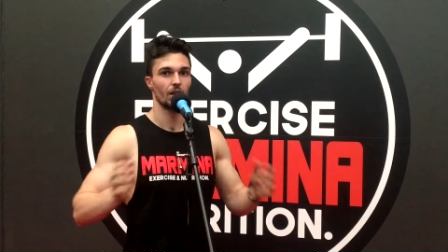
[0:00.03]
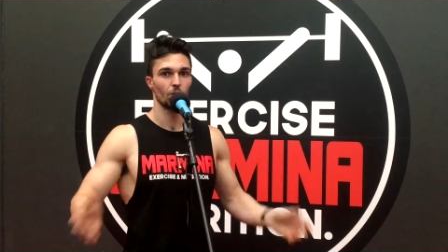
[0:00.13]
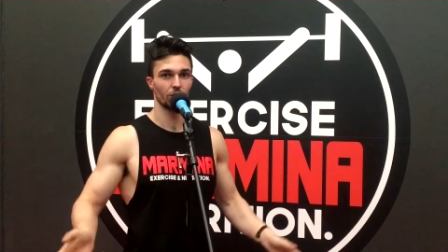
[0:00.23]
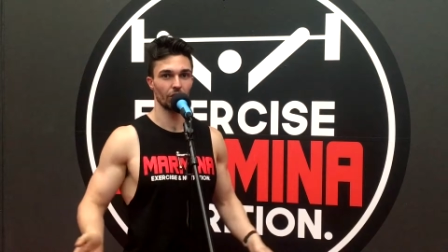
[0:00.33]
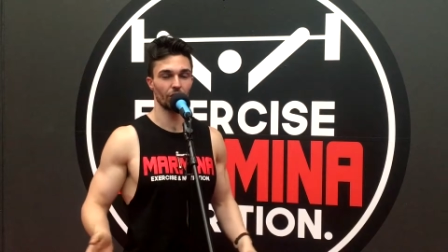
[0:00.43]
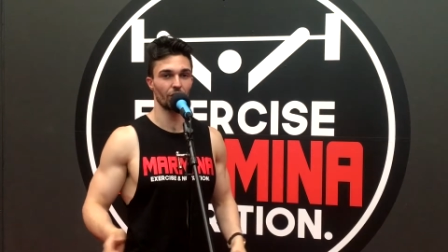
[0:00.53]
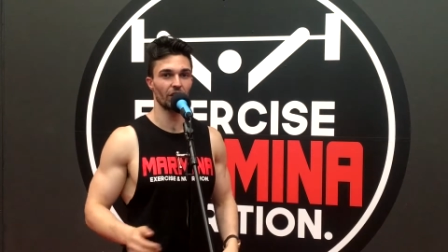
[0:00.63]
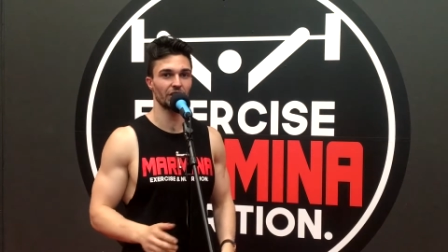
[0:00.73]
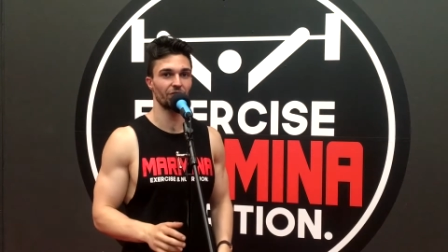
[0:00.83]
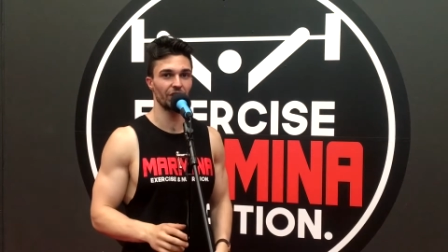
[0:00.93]
What's going on,
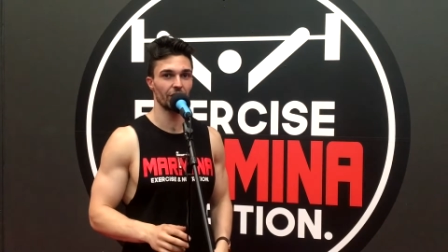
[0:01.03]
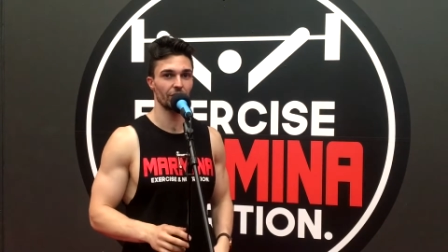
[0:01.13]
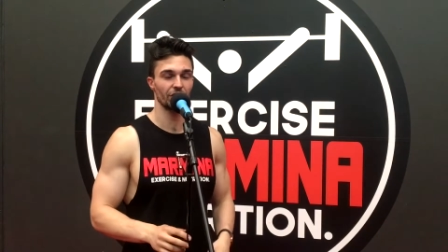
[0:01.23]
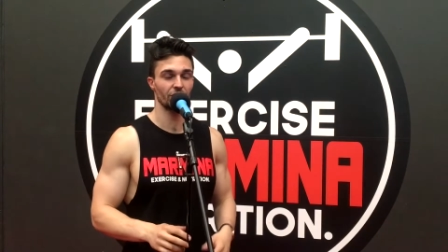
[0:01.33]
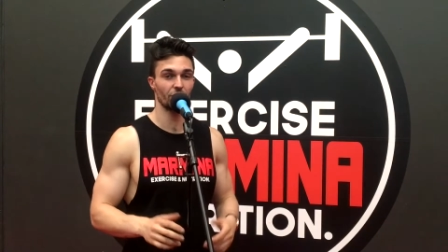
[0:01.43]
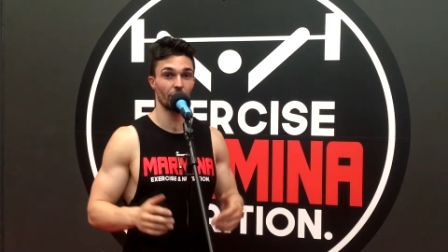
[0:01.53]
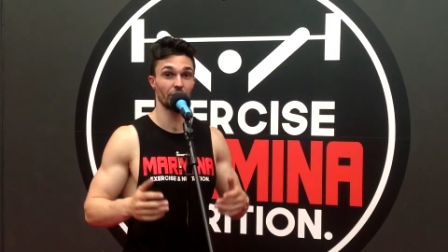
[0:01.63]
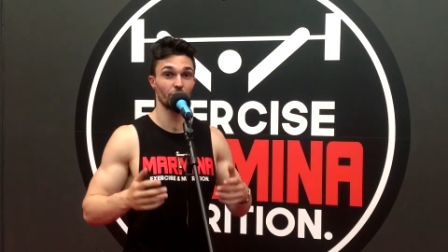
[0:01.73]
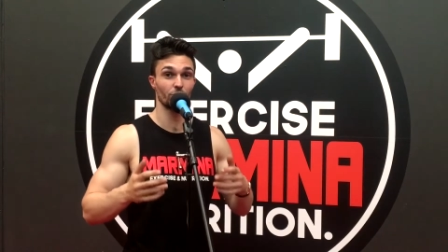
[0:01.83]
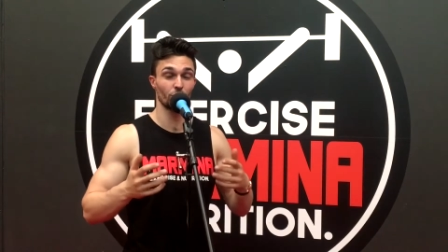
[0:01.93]
guys? This video is going to